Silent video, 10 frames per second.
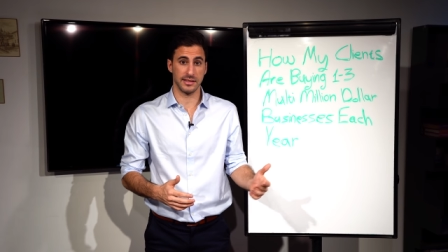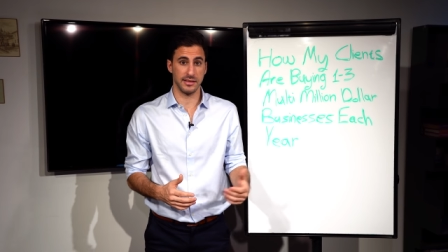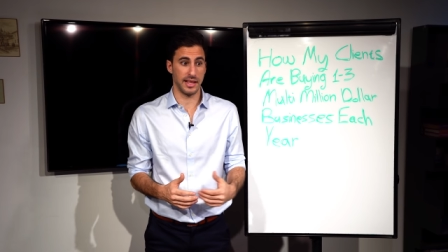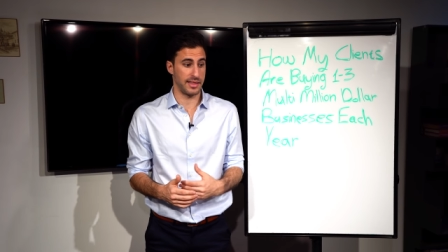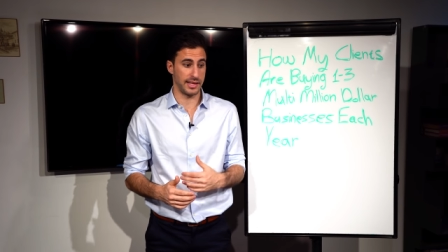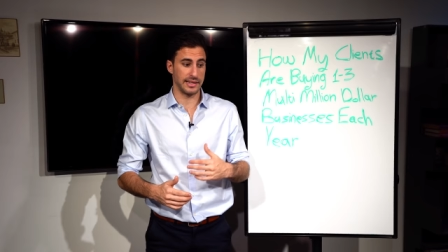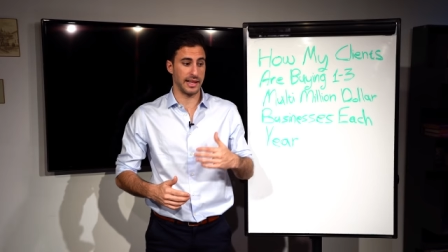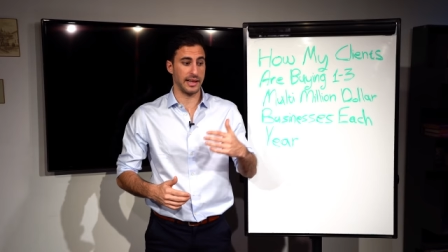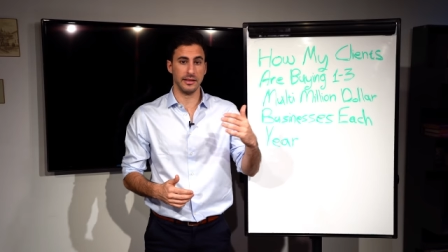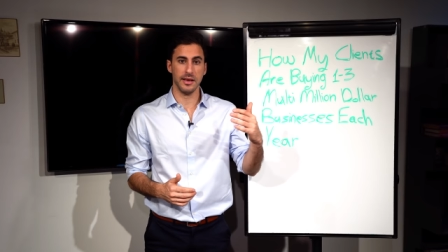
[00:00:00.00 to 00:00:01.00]
They think that
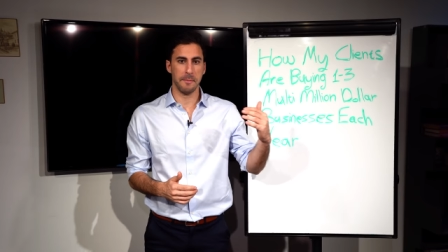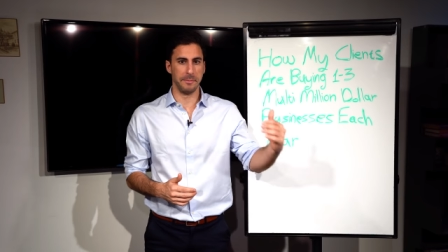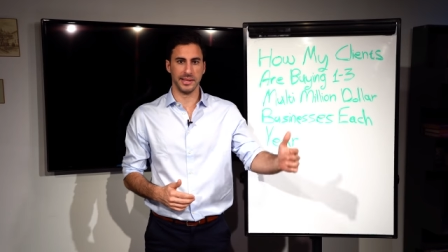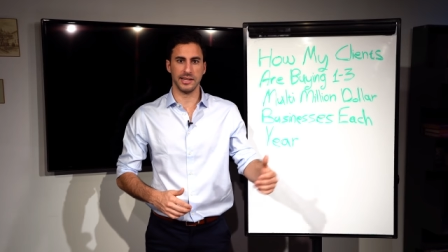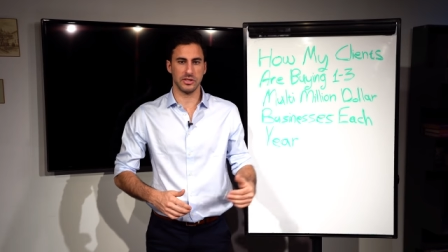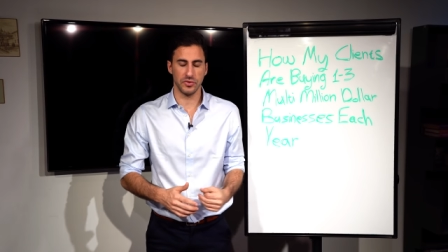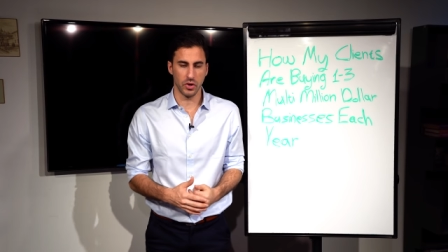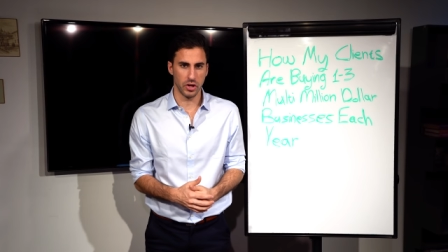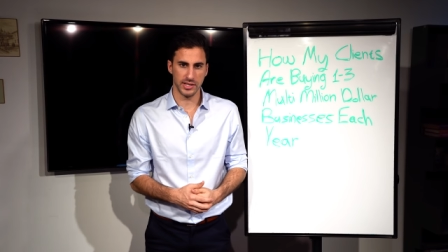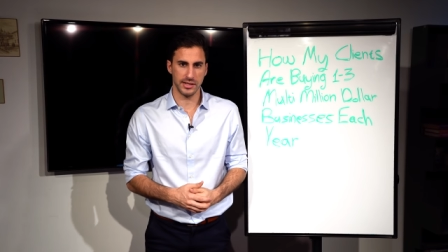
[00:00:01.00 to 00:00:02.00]
they need millions of
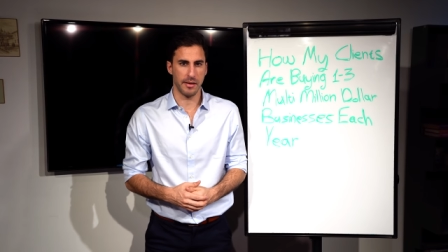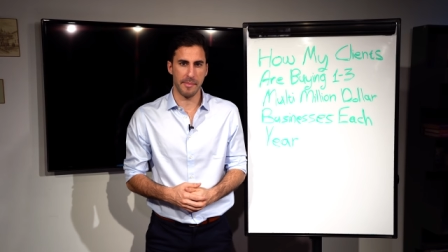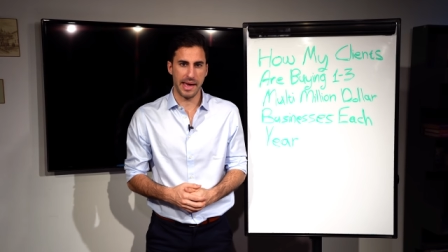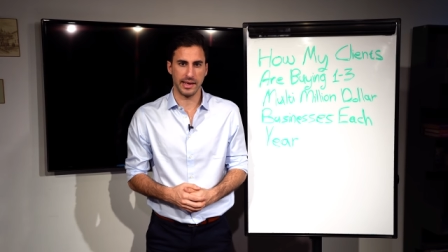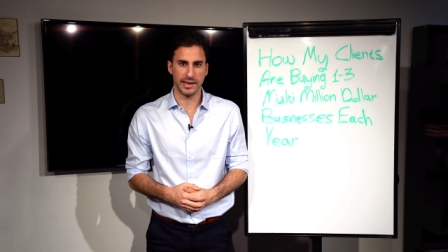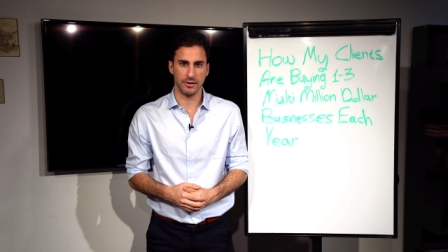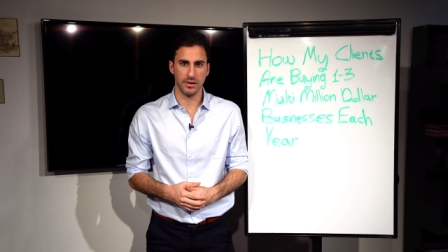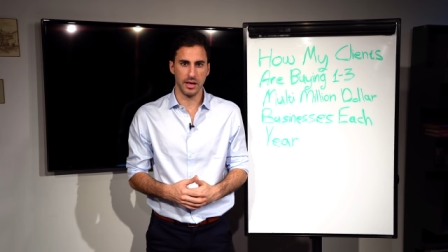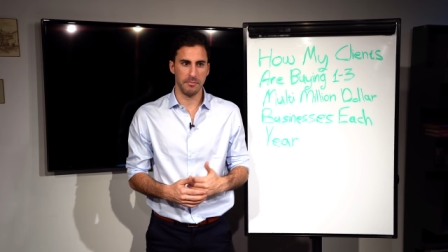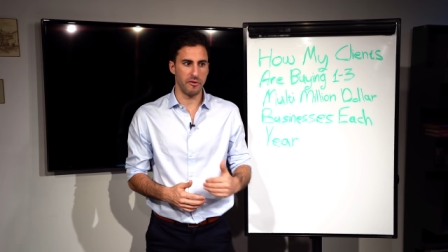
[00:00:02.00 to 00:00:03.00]
dollars in their bank account
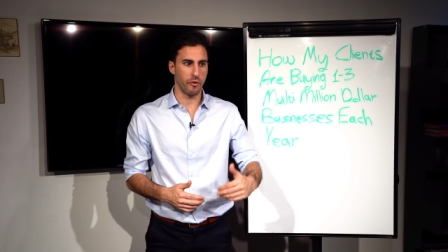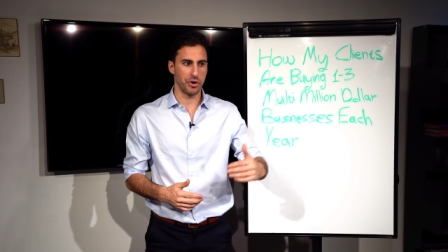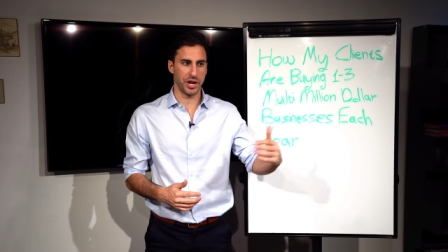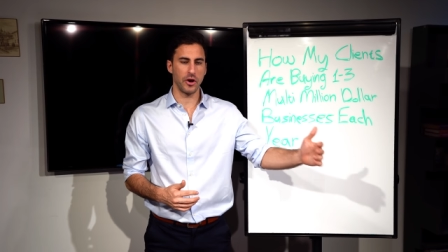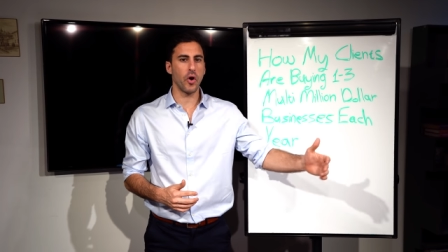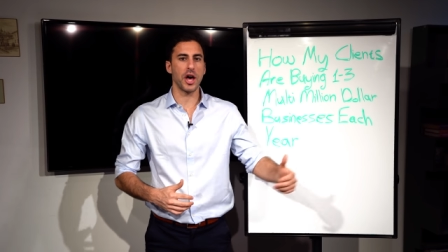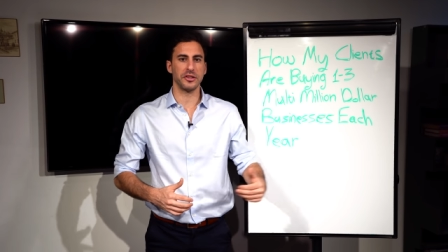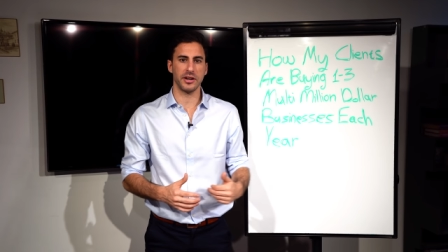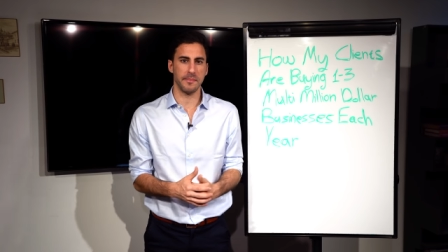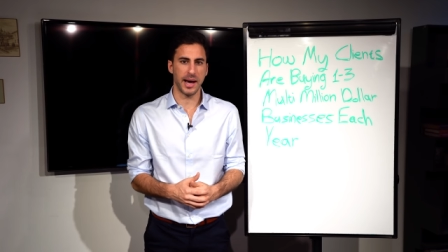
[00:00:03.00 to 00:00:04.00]
before they go out
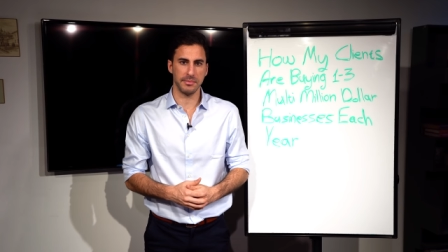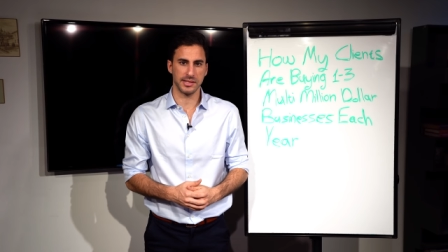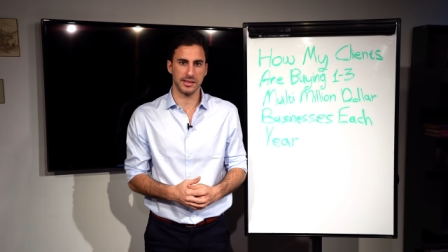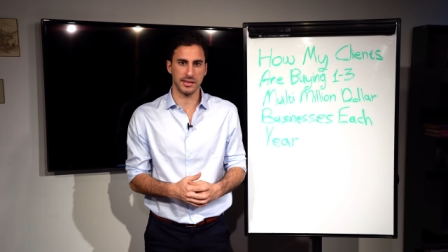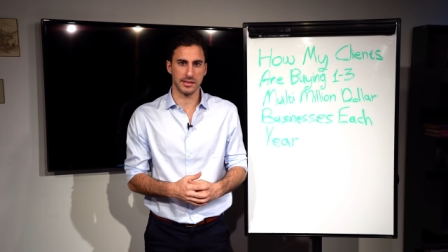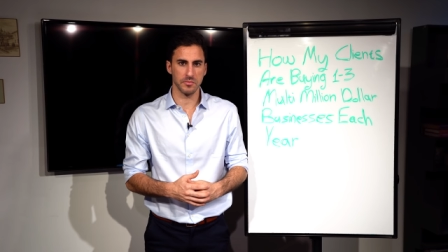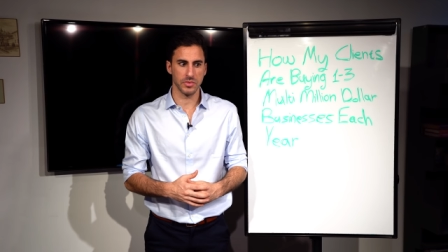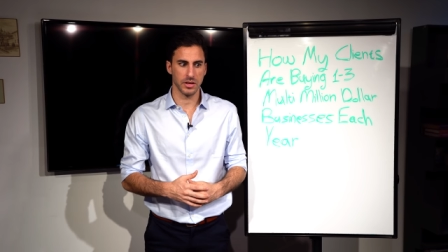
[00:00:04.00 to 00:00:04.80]
there and buy businesses.